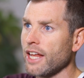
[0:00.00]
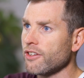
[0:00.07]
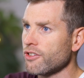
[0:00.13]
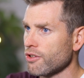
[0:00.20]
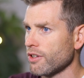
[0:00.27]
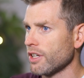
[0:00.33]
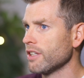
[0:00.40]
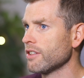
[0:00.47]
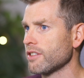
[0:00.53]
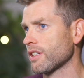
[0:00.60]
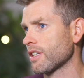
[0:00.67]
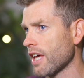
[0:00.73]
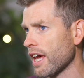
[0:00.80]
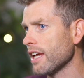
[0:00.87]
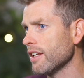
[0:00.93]
enter into
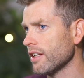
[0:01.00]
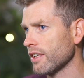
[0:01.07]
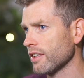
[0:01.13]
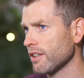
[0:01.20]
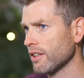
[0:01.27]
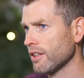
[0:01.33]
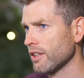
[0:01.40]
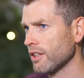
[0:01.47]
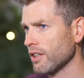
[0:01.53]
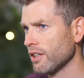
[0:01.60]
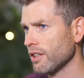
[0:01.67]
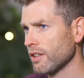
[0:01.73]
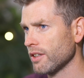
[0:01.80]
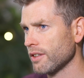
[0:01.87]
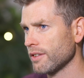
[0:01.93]
Canaan?
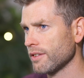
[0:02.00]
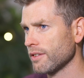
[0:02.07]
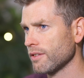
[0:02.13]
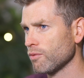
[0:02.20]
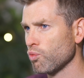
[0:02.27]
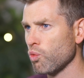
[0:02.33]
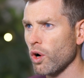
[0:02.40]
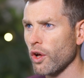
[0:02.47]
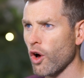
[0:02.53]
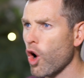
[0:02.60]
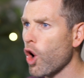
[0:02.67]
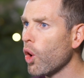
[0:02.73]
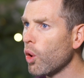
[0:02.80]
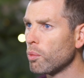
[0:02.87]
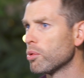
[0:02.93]
What
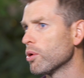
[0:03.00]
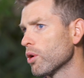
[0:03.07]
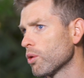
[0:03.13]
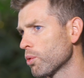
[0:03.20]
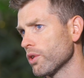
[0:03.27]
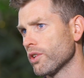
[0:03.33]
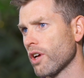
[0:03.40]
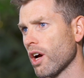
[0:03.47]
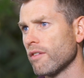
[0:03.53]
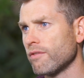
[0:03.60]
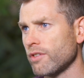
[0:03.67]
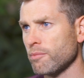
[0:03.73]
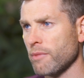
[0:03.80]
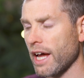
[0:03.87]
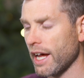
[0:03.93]
hope would come
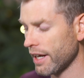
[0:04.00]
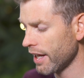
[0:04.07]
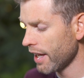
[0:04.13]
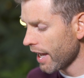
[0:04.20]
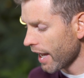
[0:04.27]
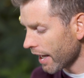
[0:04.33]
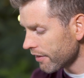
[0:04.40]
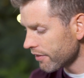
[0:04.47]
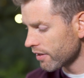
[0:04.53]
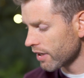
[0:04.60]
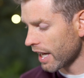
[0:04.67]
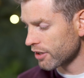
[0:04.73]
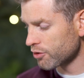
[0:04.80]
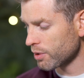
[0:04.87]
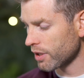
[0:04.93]
from that? And
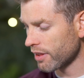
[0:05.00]
as we